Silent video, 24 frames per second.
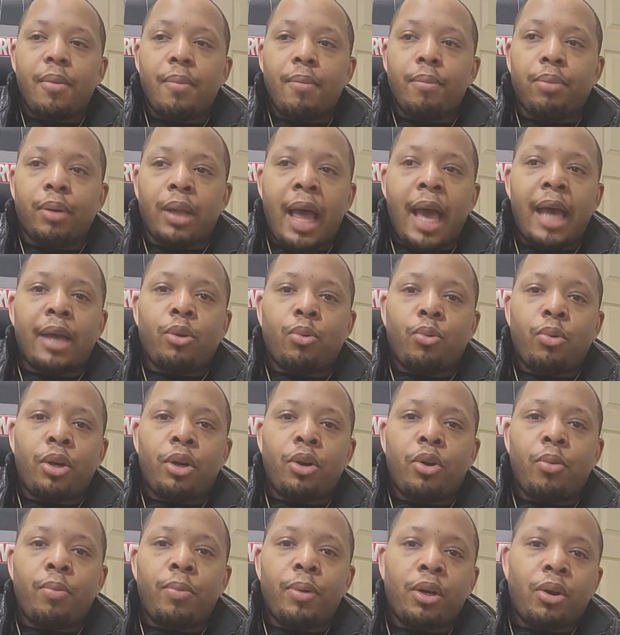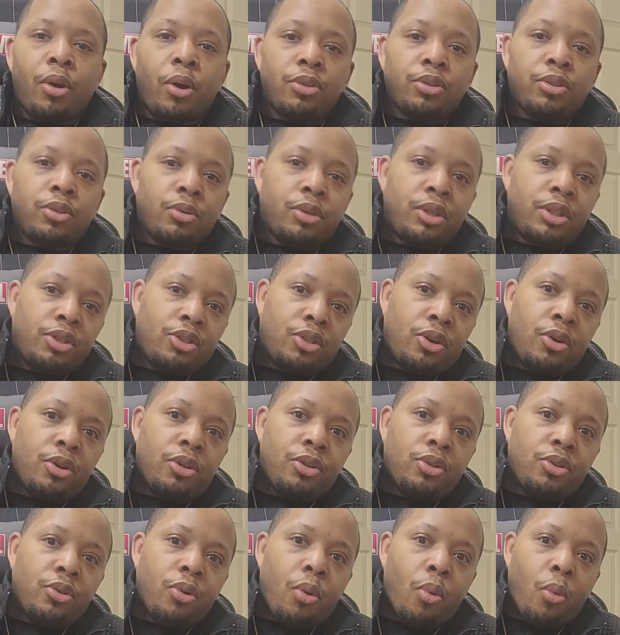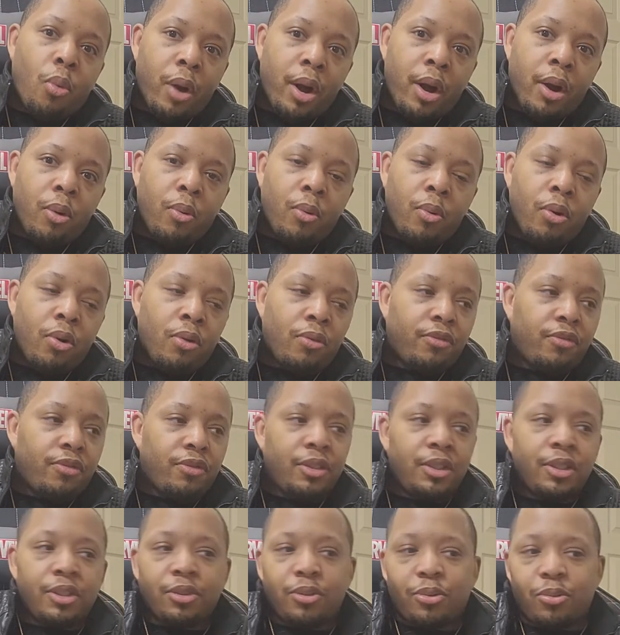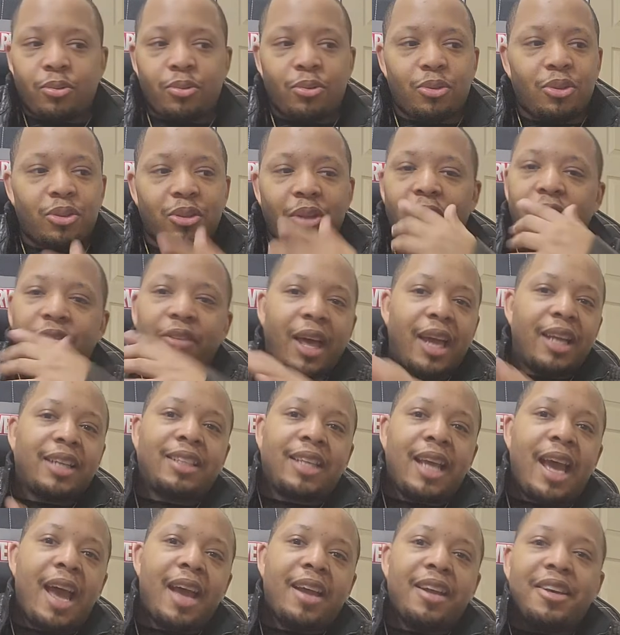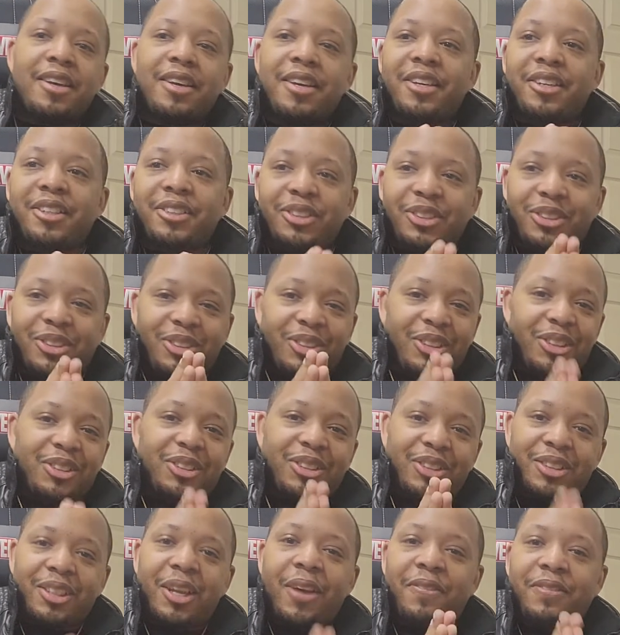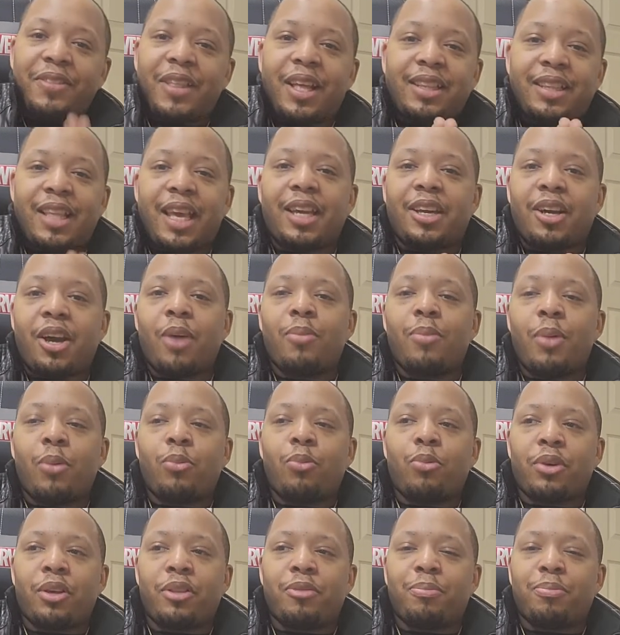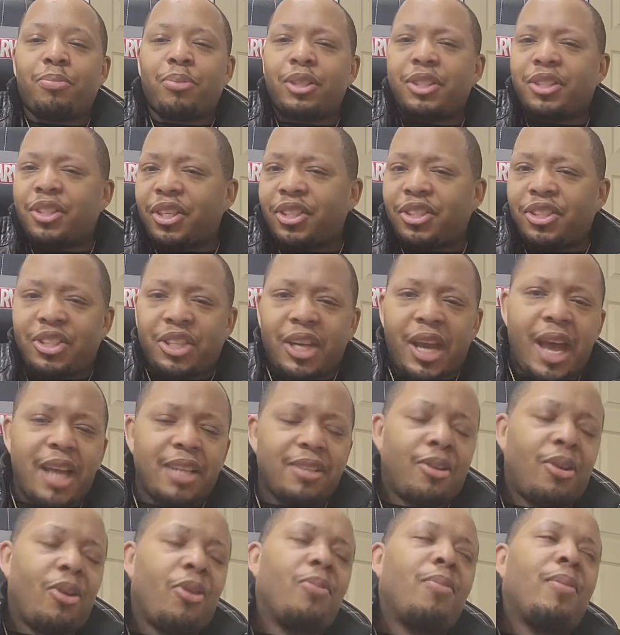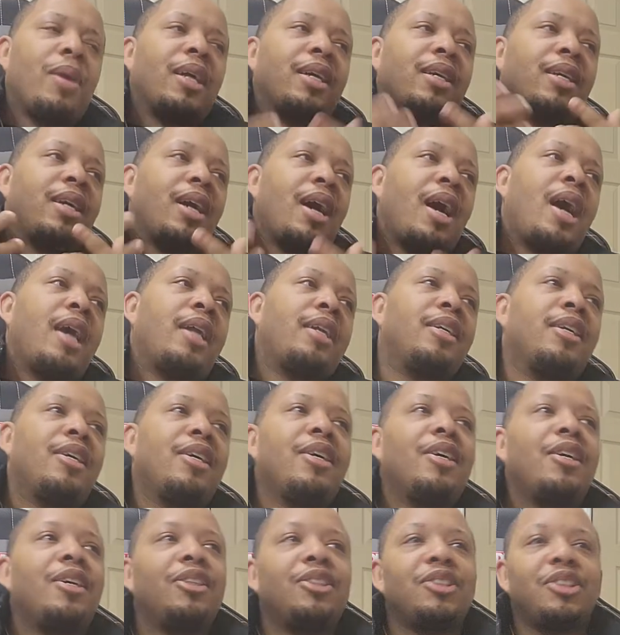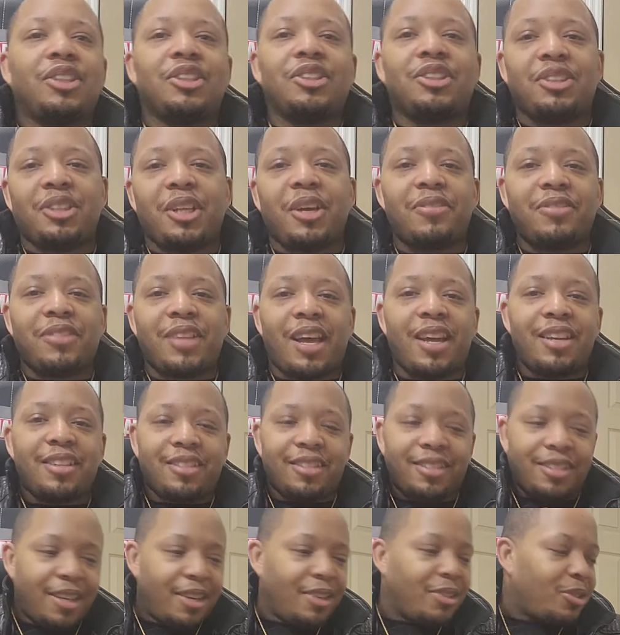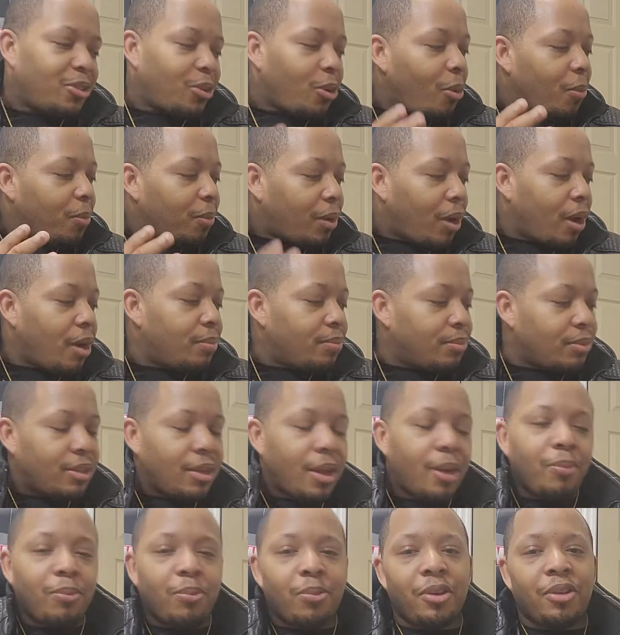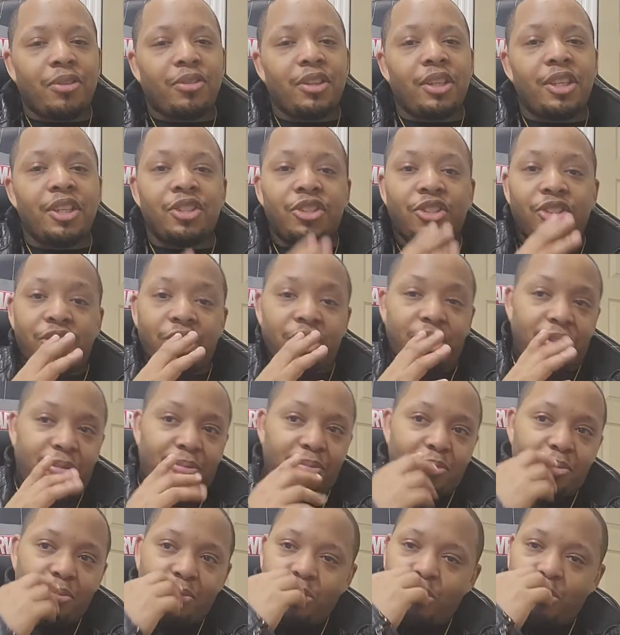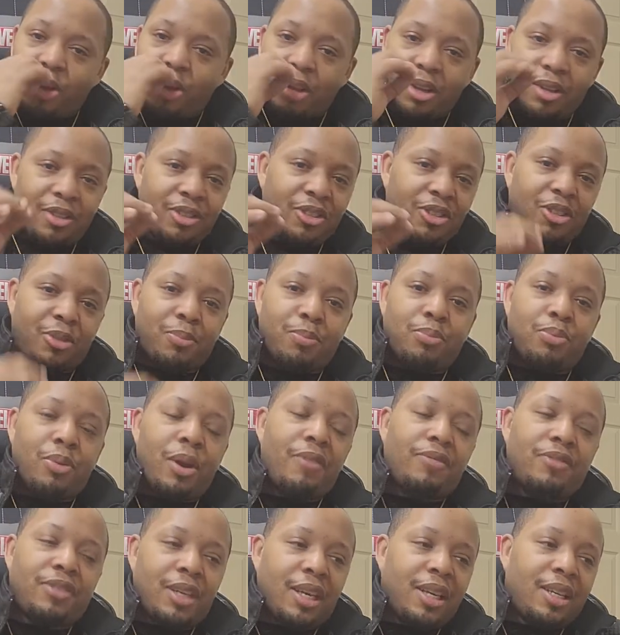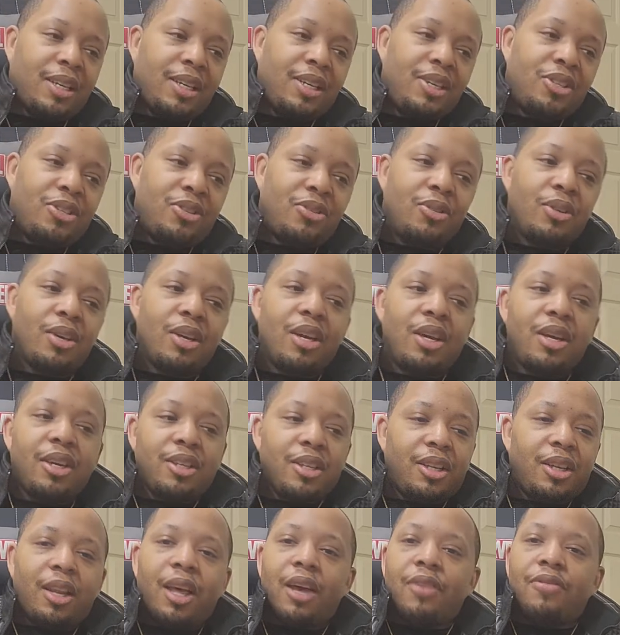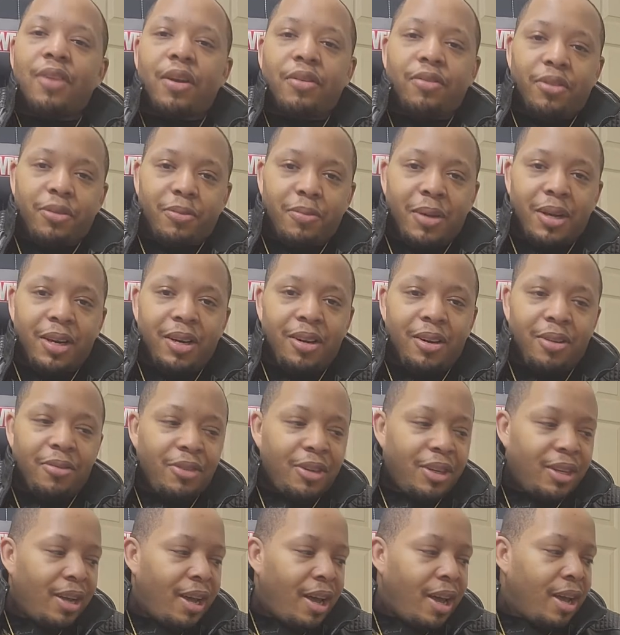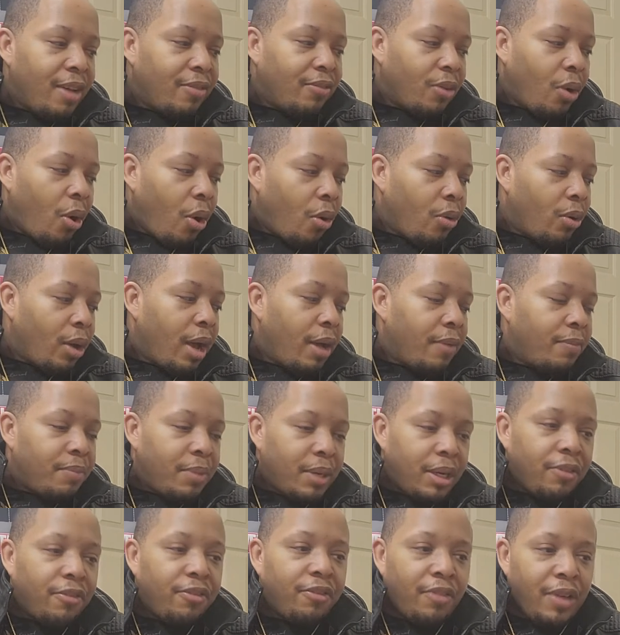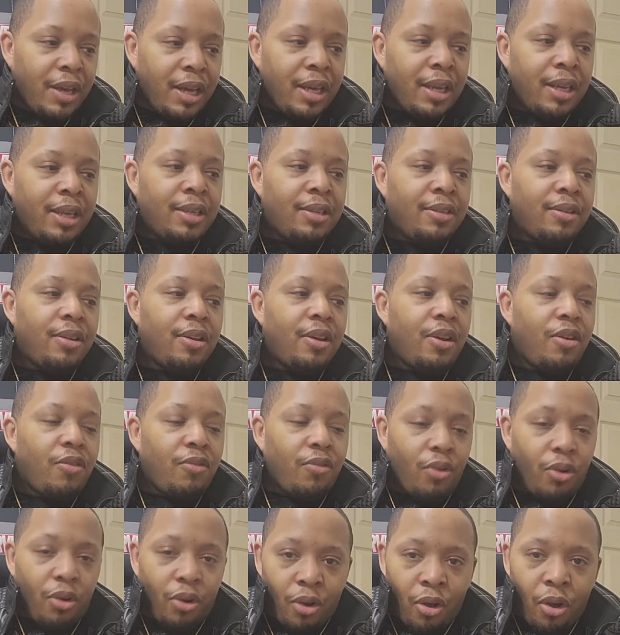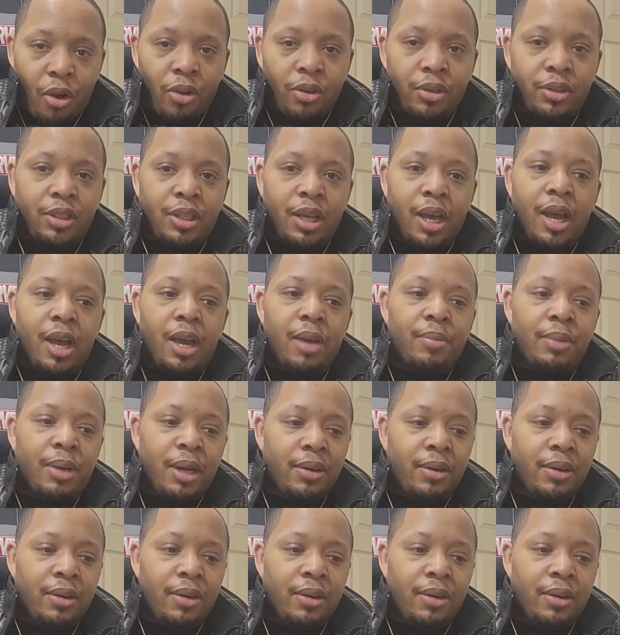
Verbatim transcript: Black Widow, but also can turn into a werewolf. It's stuff like that. The stuff that they come up with, Princess Jat, oh my God. The stuff that Zenescope comes up with is just is just breathtaking. And you, you love every minute of it. I've, I've been a fan for a long time.